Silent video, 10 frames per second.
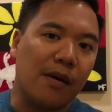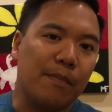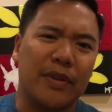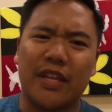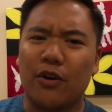
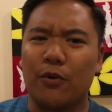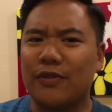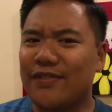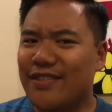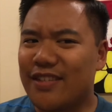but there
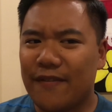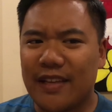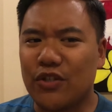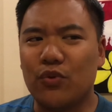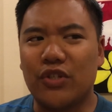was stuff
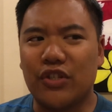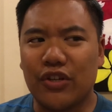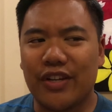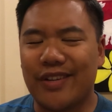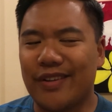that you
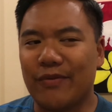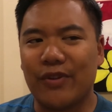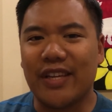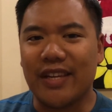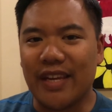didn't
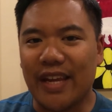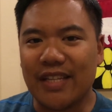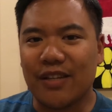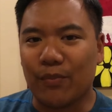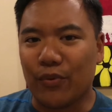really
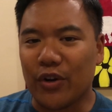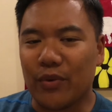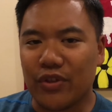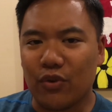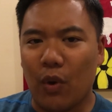need to bring
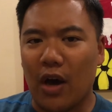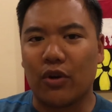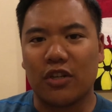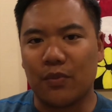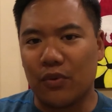with you while
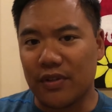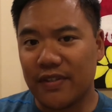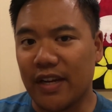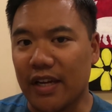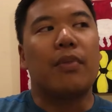you're exploring the
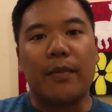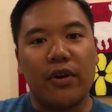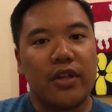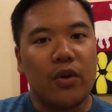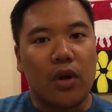city.
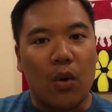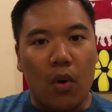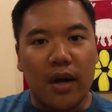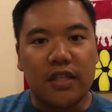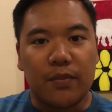Primarily what I
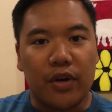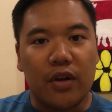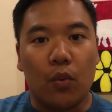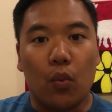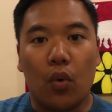wanted to
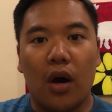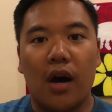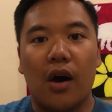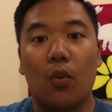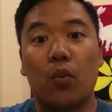bring
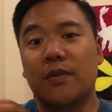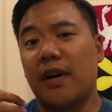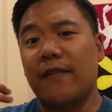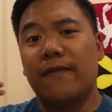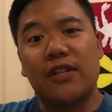was
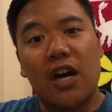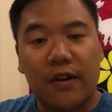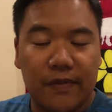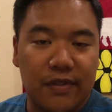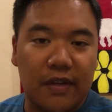my
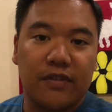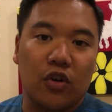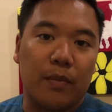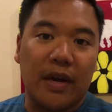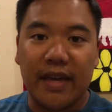photography stuff.
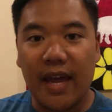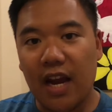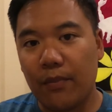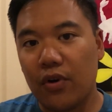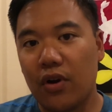So my
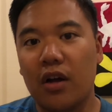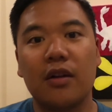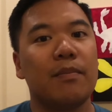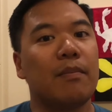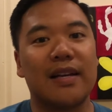camera,
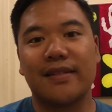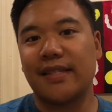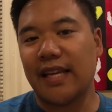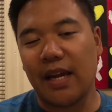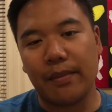my
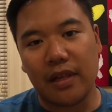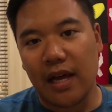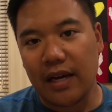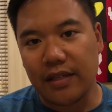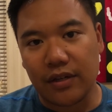
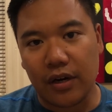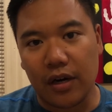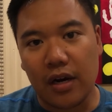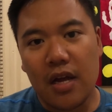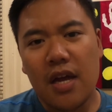
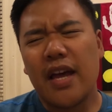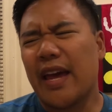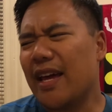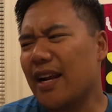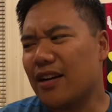stabilizer,
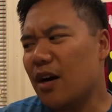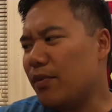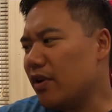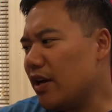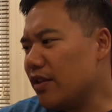and a
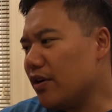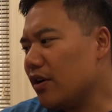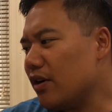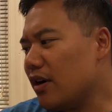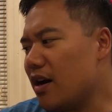couple
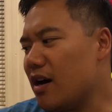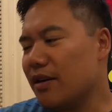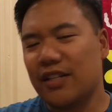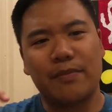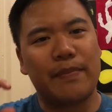other
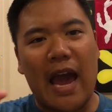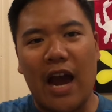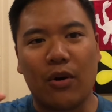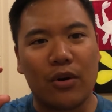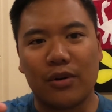just
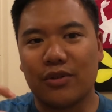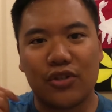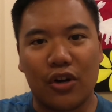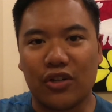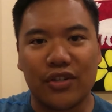power
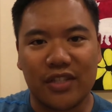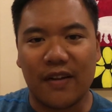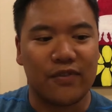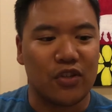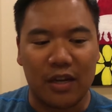charging
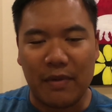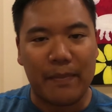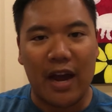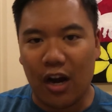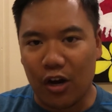stuff. So like my
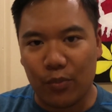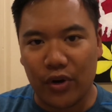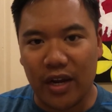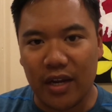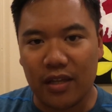power
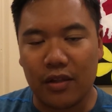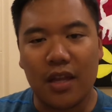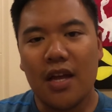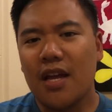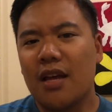brick and
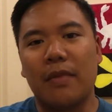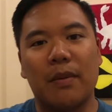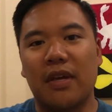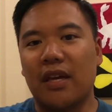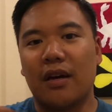
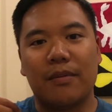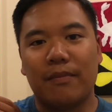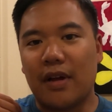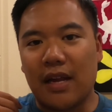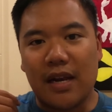maybe a
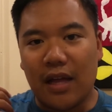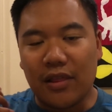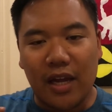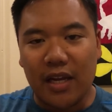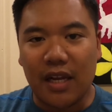
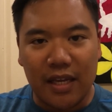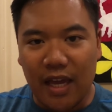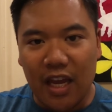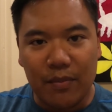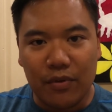lightning
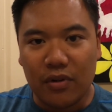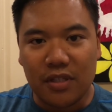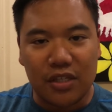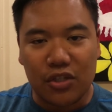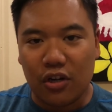cable
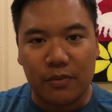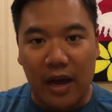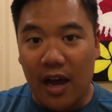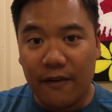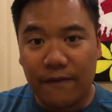to charge
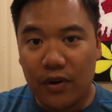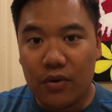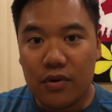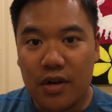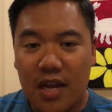my
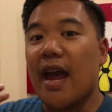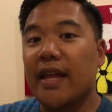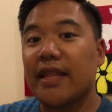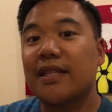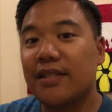iPhone.
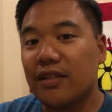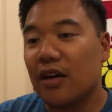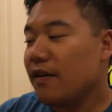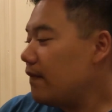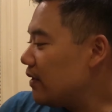And that
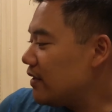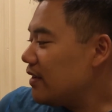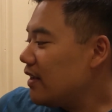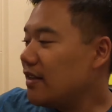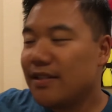stuff
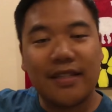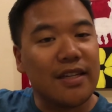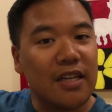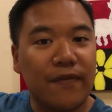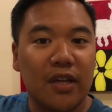
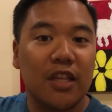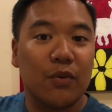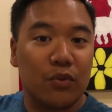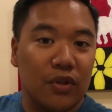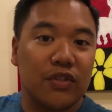significantly
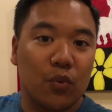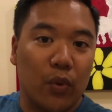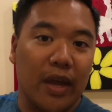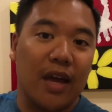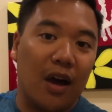reduced the
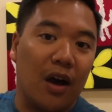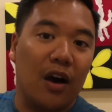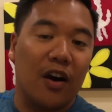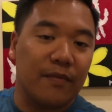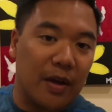weight
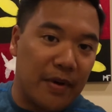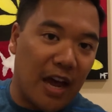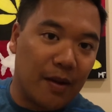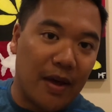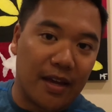of my
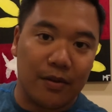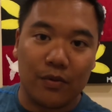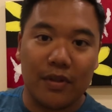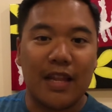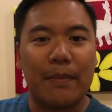backpack,
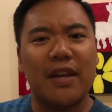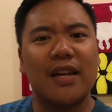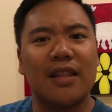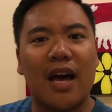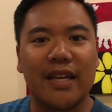and that made it a
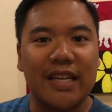lot